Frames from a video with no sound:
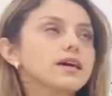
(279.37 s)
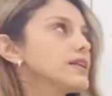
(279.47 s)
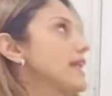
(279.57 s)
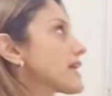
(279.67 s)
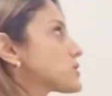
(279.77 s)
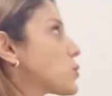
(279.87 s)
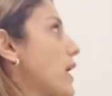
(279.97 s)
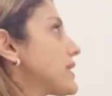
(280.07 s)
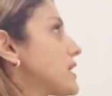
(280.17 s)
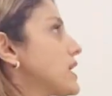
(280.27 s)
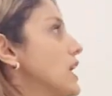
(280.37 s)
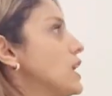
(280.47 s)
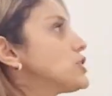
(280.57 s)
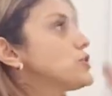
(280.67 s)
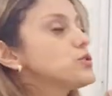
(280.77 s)
next one,
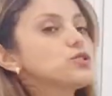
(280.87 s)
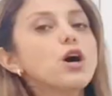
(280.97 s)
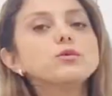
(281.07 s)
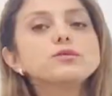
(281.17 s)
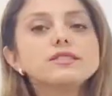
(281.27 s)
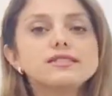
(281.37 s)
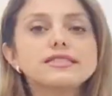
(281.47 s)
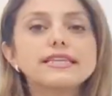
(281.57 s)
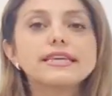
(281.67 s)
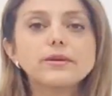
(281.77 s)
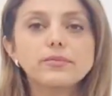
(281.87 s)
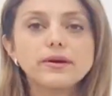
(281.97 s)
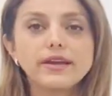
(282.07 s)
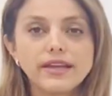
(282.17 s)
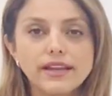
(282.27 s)
you don't sleep
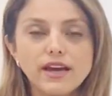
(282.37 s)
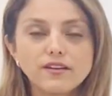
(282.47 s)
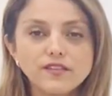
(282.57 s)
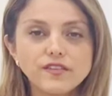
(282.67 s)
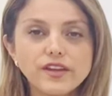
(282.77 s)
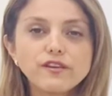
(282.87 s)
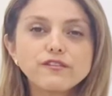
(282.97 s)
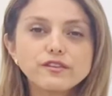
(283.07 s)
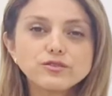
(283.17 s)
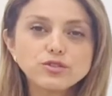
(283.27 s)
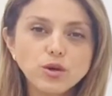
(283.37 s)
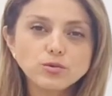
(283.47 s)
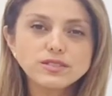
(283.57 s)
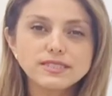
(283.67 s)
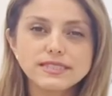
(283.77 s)
enough. If you
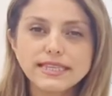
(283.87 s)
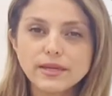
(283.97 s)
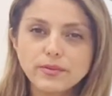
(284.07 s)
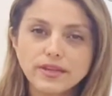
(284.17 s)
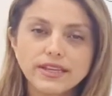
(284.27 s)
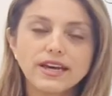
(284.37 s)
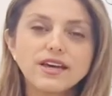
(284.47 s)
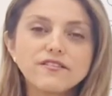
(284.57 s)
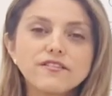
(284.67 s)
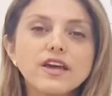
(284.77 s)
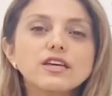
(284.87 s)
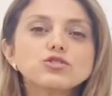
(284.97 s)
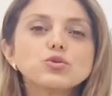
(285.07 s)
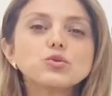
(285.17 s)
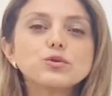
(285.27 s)
don't sleep enough,
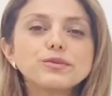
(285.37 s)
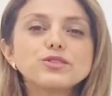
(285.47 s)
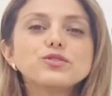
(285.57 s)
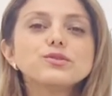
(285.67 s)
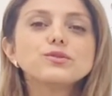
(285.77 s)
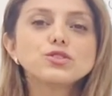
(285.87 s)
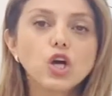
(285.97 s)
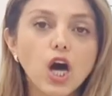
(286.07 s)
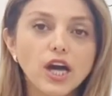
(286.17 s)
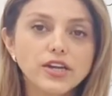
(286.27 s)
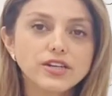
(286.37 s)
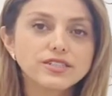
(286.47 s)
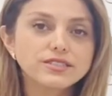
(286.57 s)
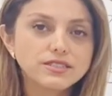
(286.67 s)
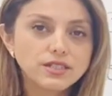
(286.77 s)
so you'll be too
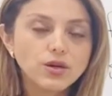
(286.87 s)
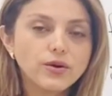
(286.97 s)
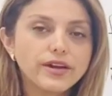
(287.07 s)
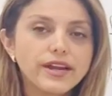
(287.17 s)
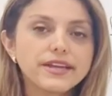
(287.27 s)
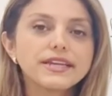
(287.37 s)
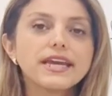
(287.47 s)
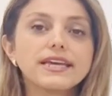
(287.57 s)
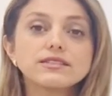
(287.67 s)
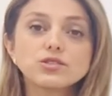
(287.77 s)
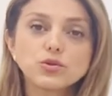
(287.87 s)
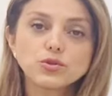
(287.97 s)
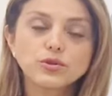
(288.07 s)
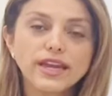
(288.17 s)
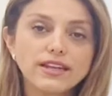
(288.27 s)
tired, okay? And so
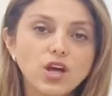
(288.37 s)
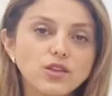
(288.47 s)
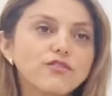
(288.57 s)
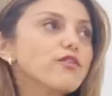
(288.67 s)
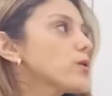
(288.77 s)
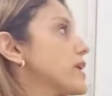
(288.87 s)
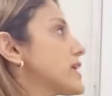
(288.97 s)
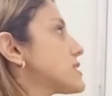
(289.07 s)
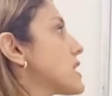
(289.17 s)
you cannot focus.